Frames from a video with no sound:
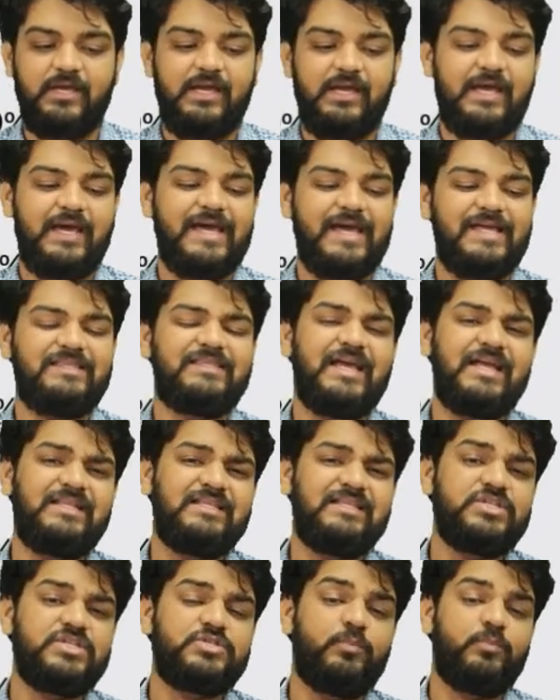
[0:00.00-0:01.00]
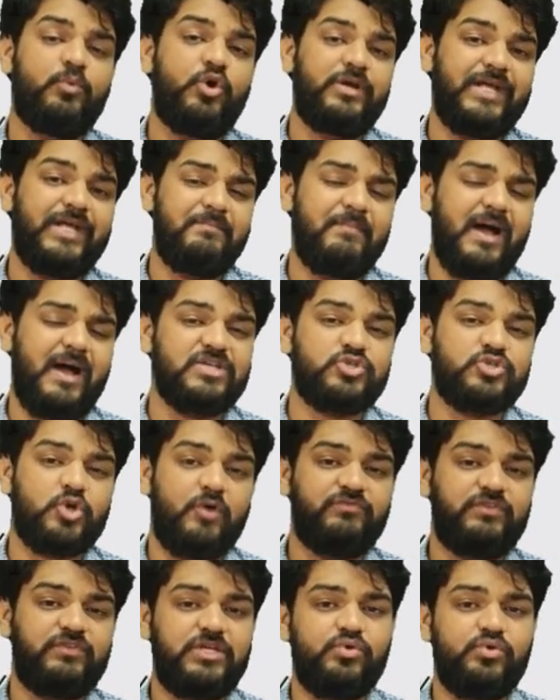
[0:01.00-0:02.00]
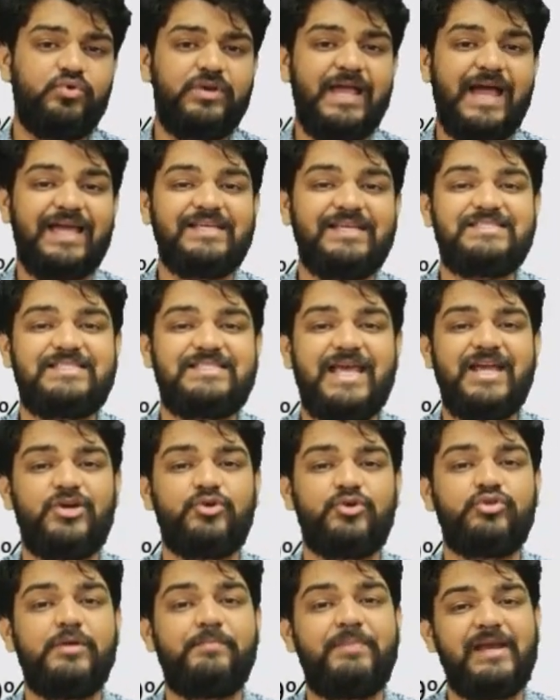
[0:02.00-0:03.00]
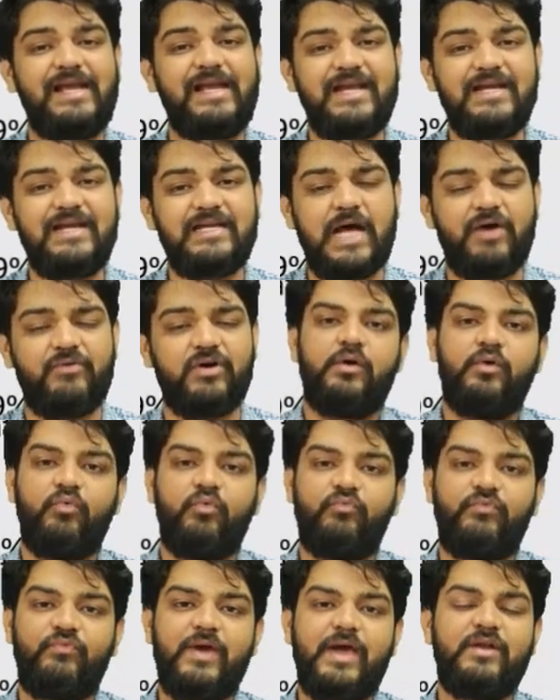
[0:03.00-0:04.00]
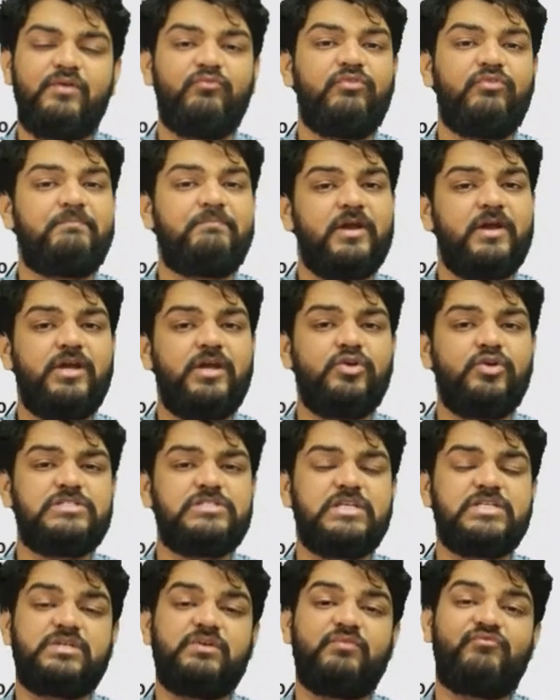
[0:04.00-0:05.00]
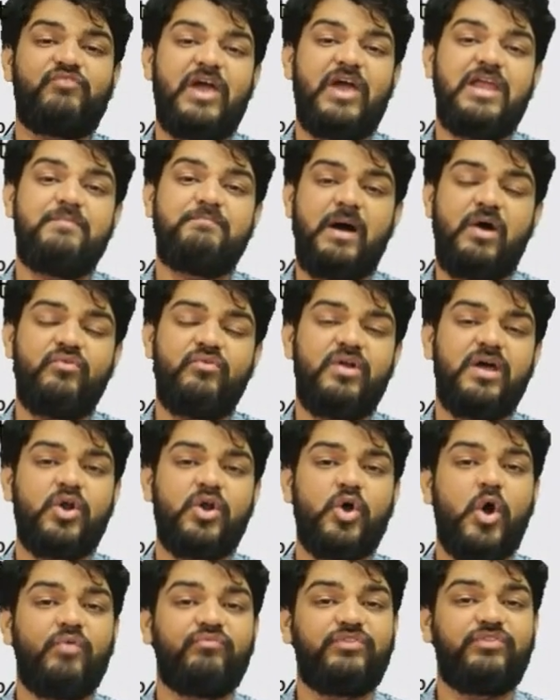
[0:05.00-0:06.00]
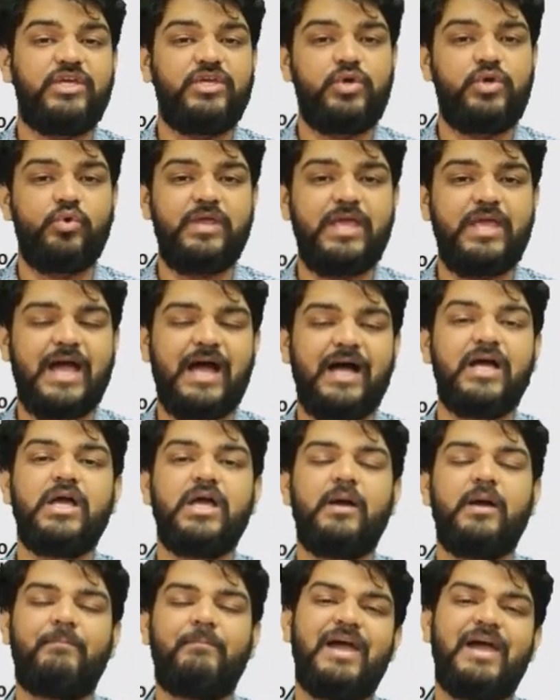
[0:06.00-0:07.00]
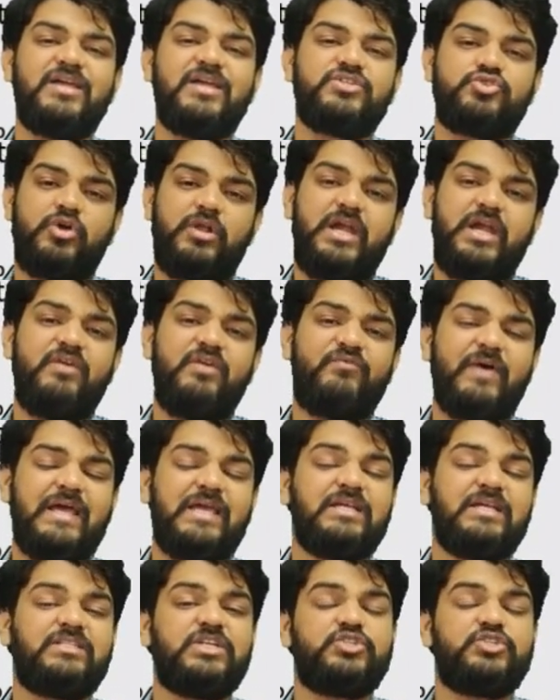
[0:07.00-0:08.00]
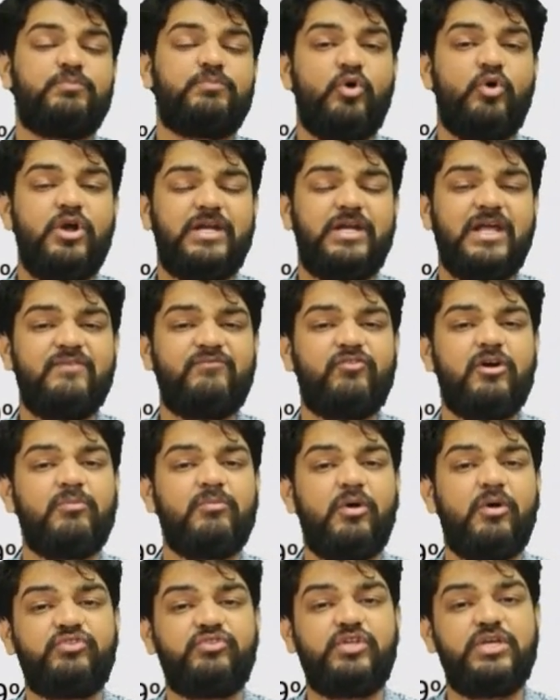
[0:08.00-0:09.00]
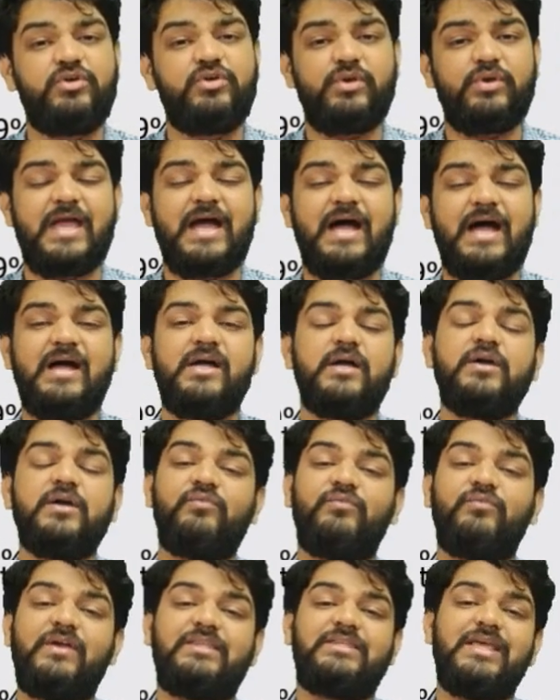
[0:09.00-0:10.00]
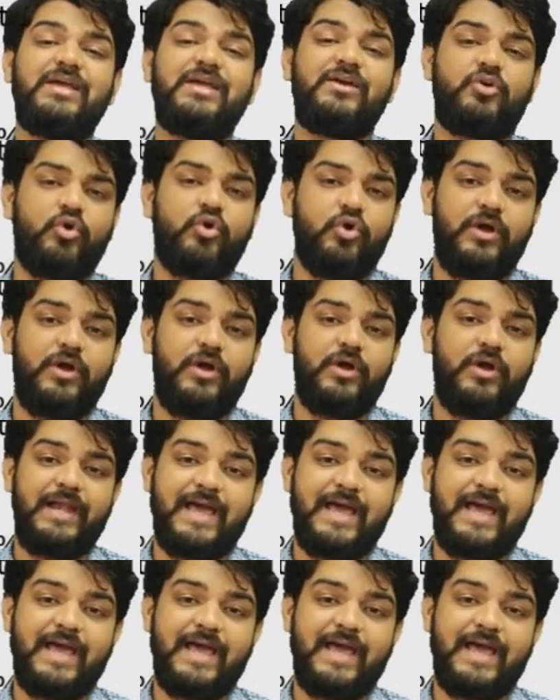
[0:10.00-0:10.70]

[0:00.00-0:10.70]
And then this molten mass of the urea is sent to the preheating tower where we produces fine powder of the urea by solidifying this molten form of the urea with the cold air.